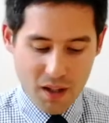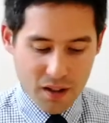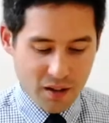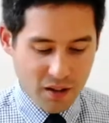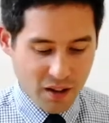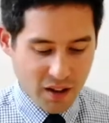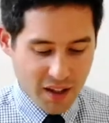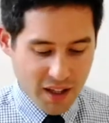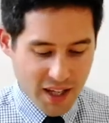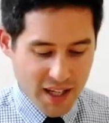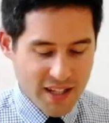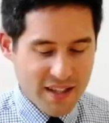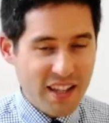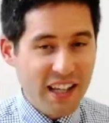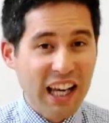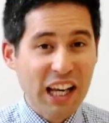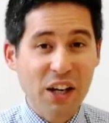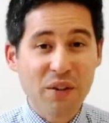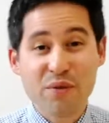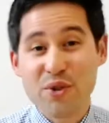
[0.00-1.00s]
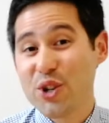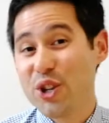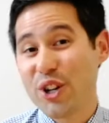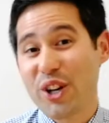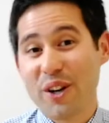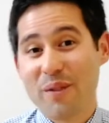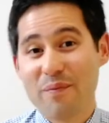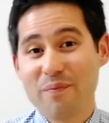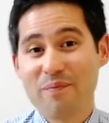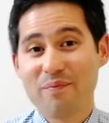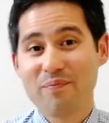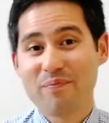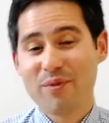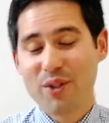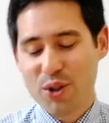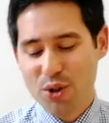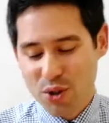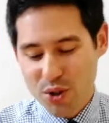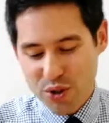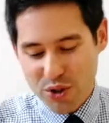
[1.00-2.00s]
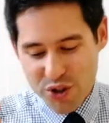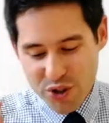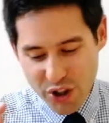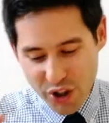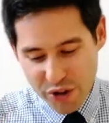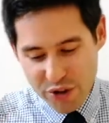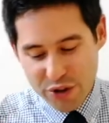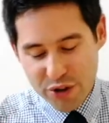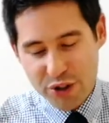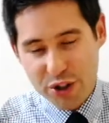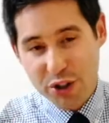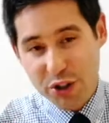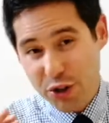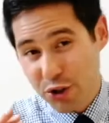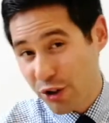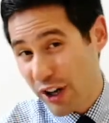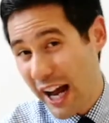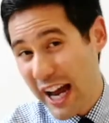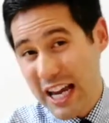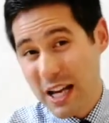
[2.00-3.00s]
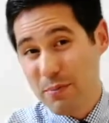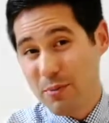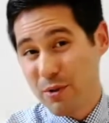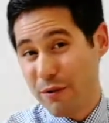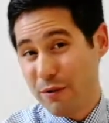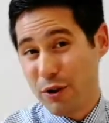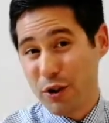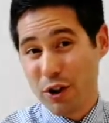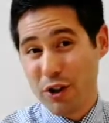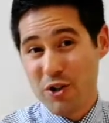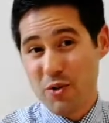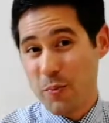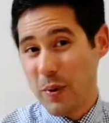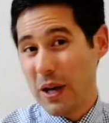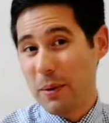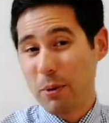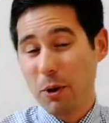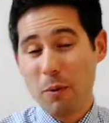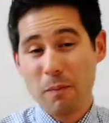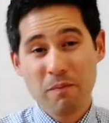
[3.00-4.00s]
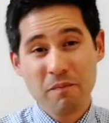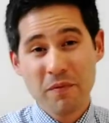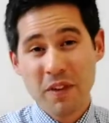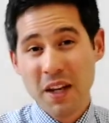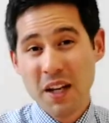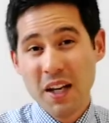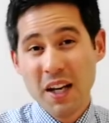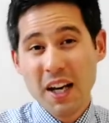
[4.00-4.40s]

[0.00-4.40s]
Now, he's the king of Judah, the two southern tribes of God's people.